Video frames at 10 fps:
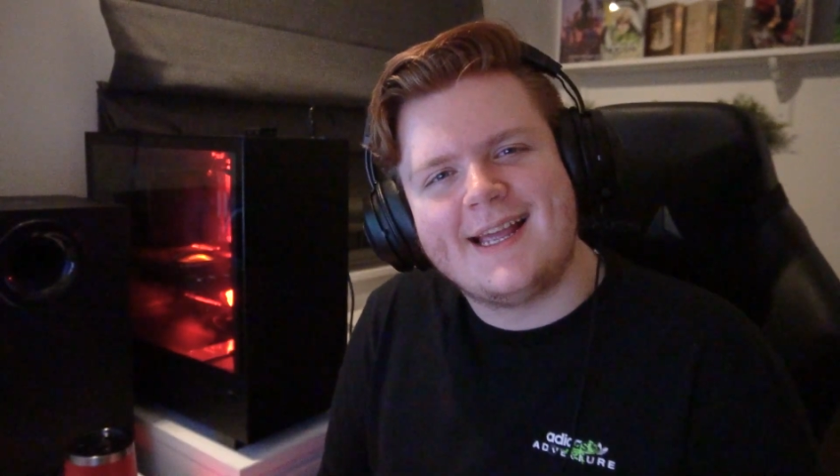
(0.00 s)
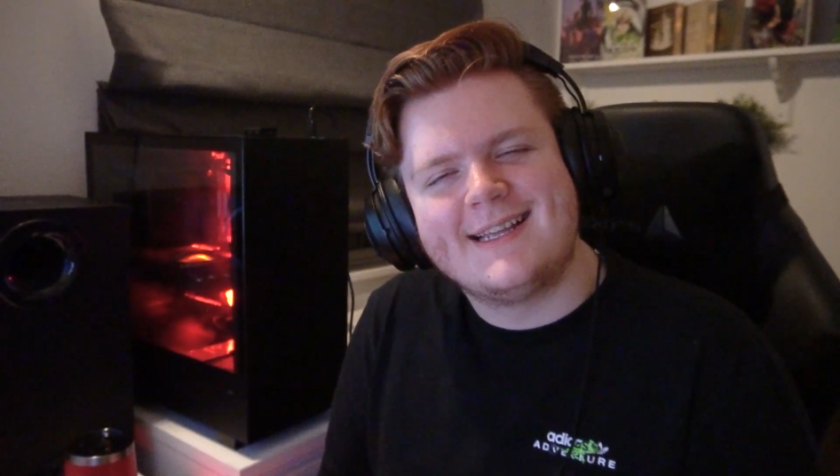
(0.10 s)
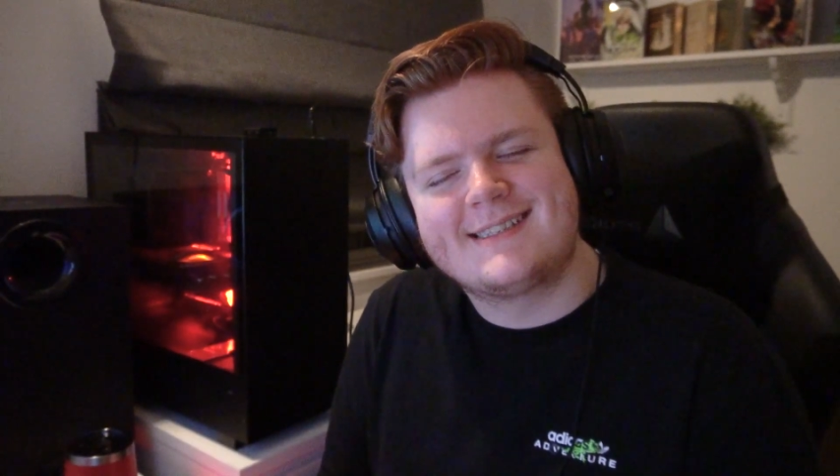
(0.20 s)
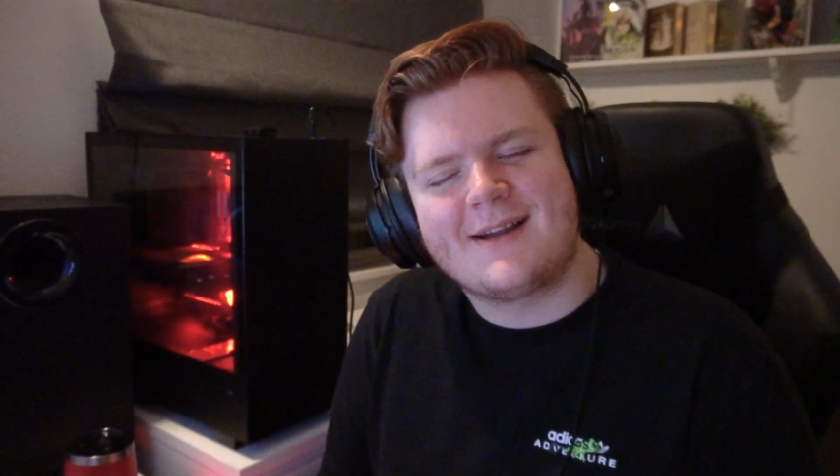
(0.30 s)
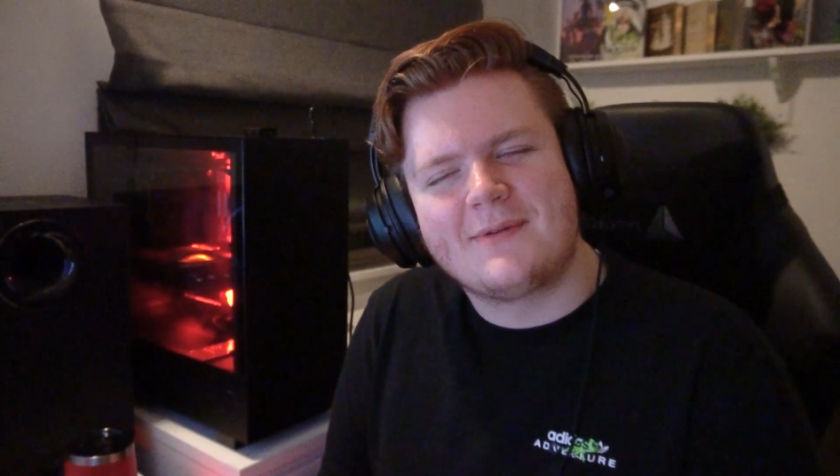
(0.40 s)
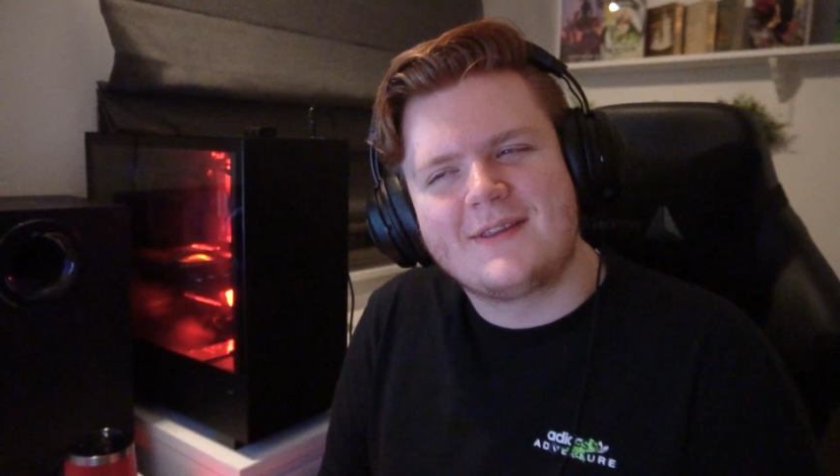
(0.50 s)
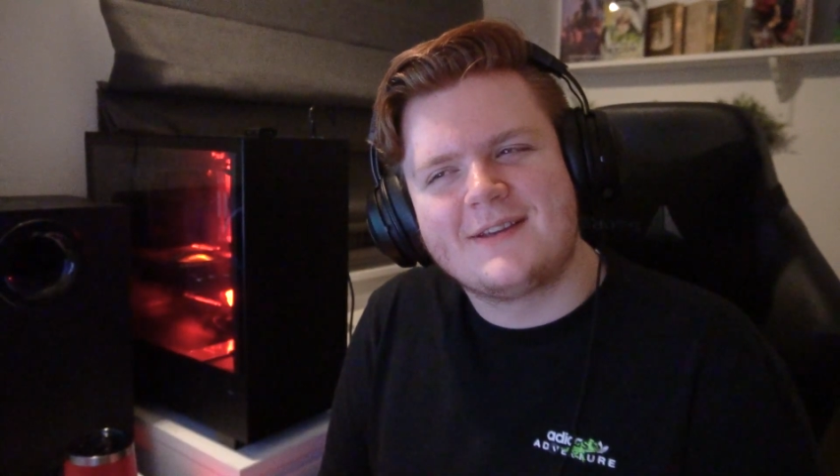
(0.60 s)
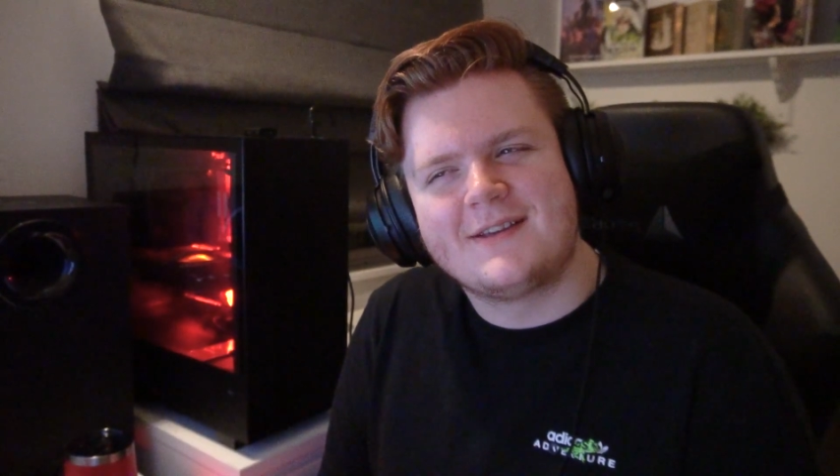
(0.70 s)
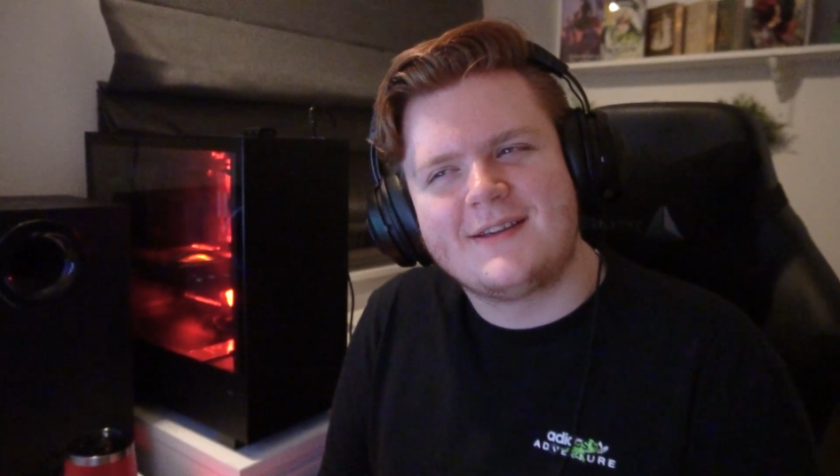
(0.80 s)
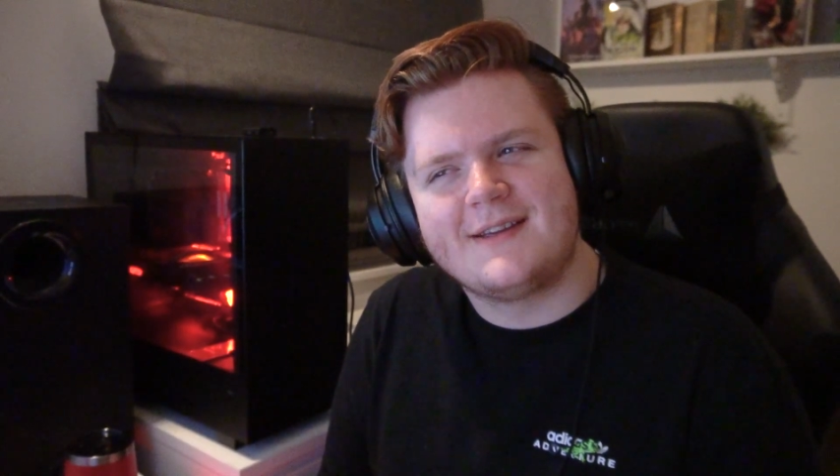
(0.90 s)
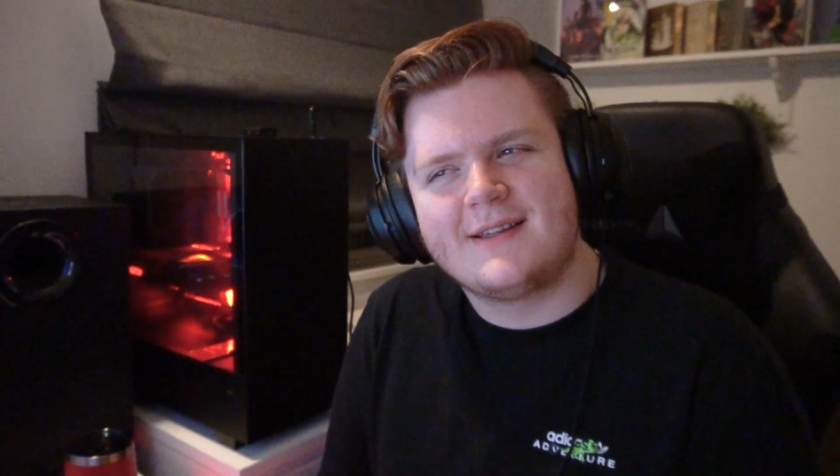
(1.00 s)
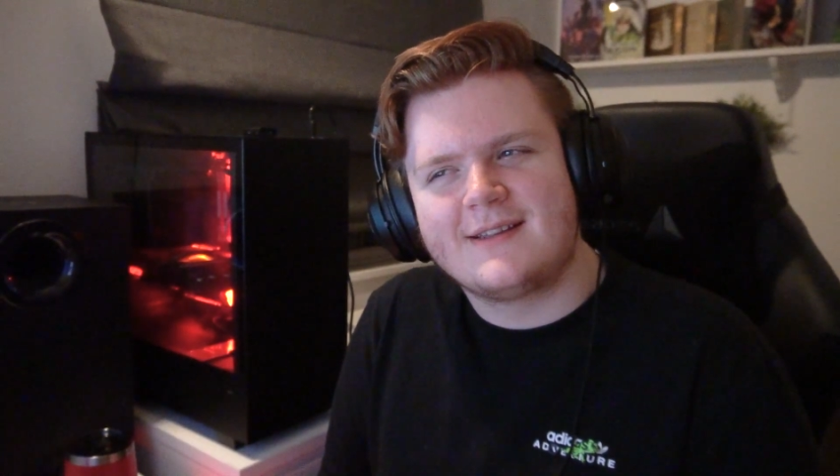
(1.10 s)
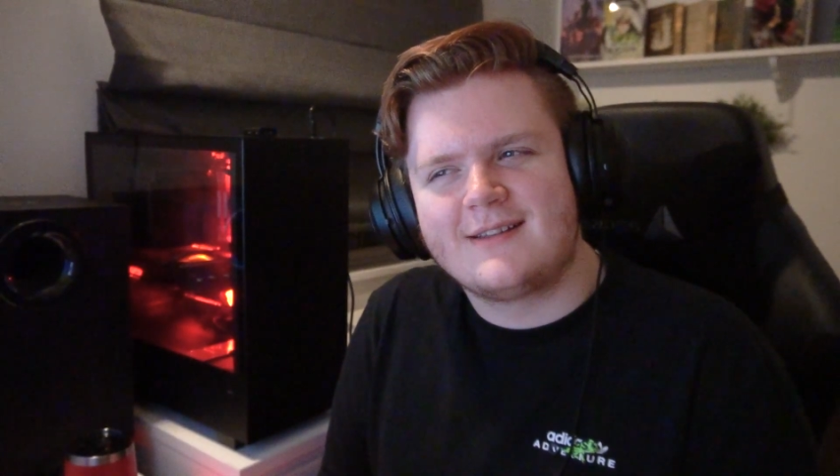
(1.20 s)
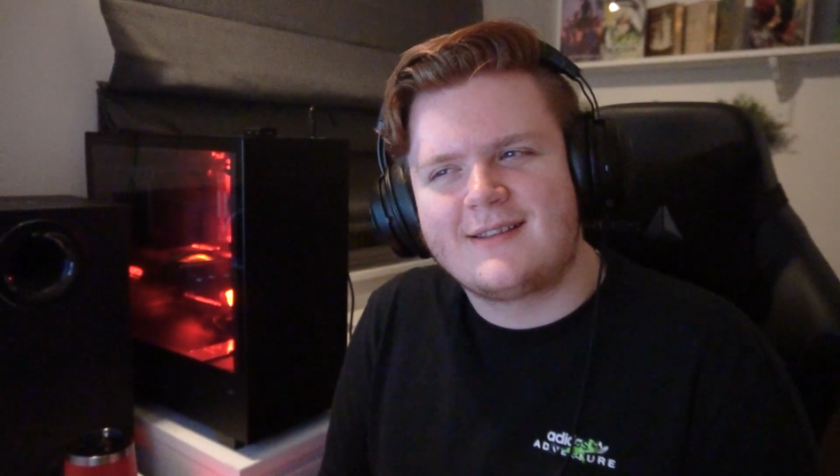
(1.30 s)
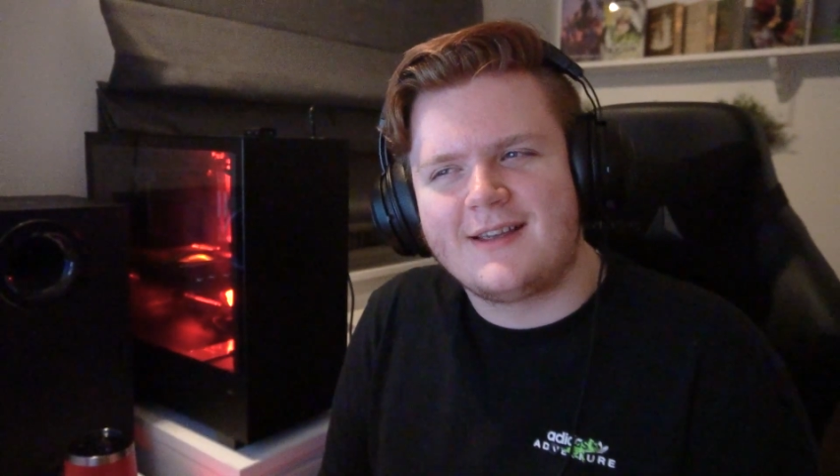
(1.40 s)
Is that one
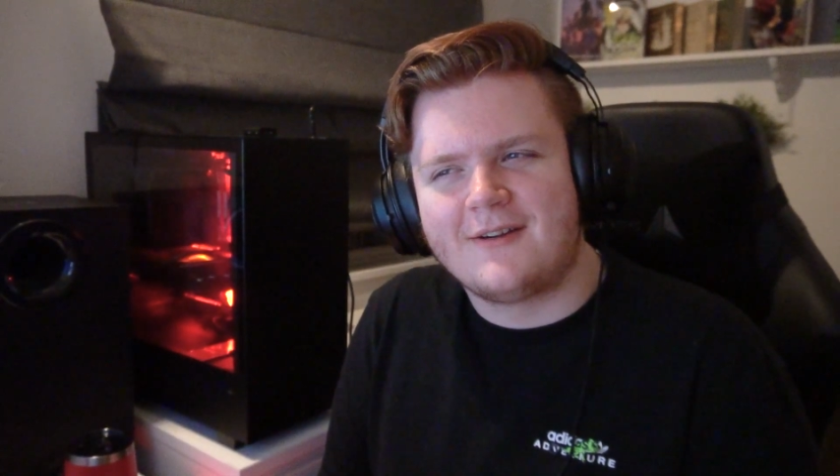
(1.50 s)
the